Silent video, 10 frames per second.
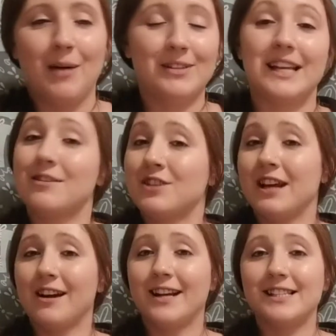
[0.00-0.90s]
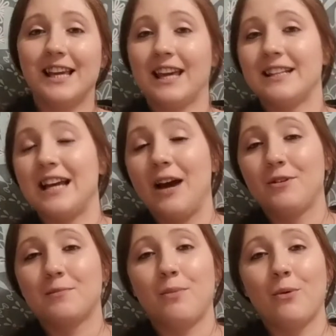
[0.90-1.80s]
I'm a Sagittarius, and I
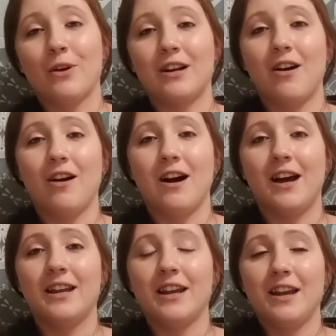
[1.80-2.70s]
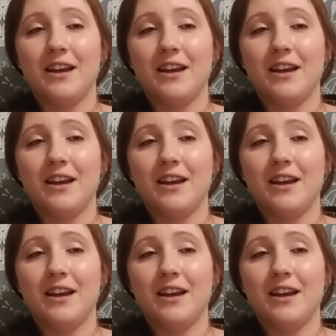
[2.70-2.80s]
was born on